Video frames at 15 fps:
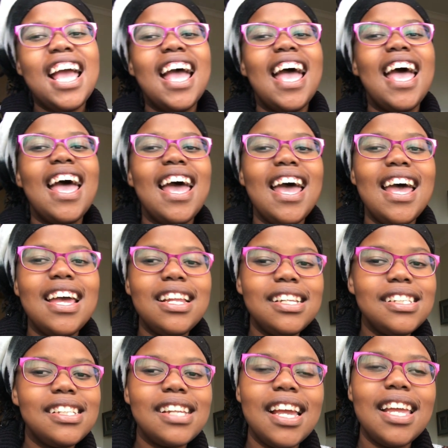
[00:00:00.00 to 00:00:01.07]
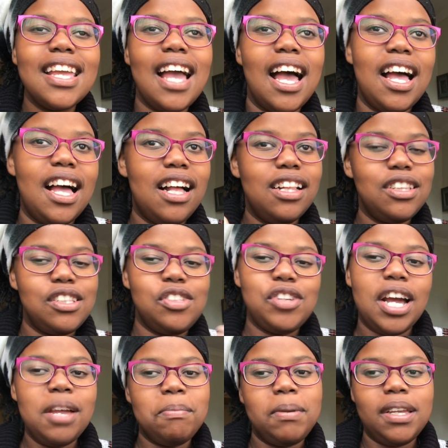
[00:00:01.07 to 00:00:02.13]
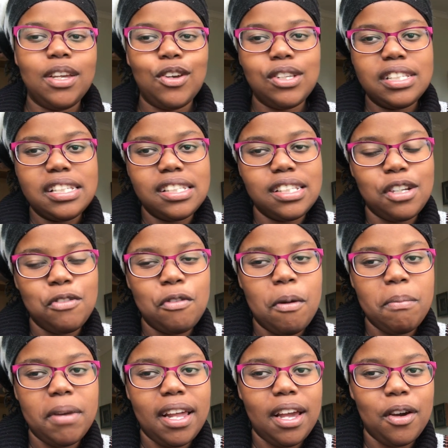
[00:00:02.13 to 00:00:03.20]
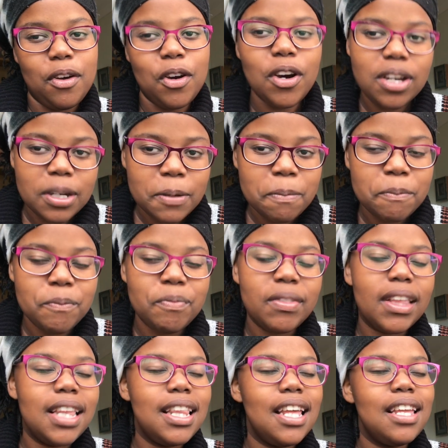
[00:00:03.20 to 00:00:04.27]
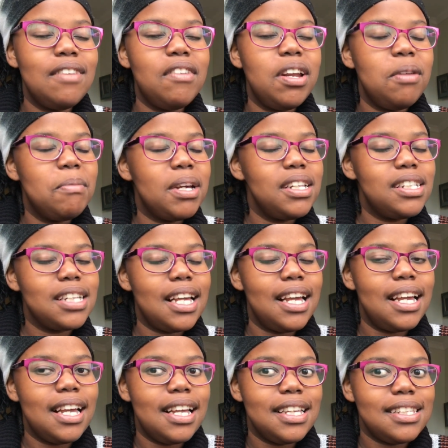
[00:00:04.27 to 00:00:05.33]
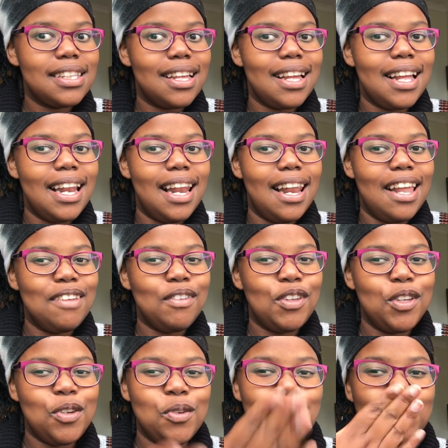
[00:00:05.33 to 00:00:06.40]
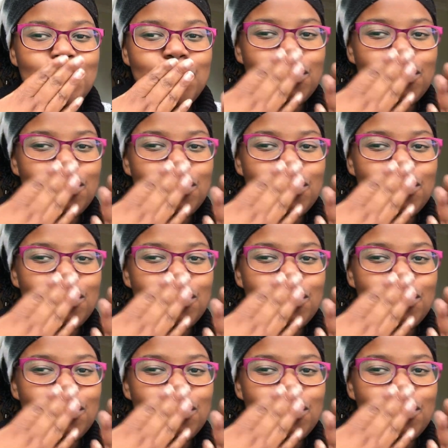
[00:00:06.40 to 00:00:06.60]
And yeah, I'll try being consistent from now on. Thank you very much, guys. Love you.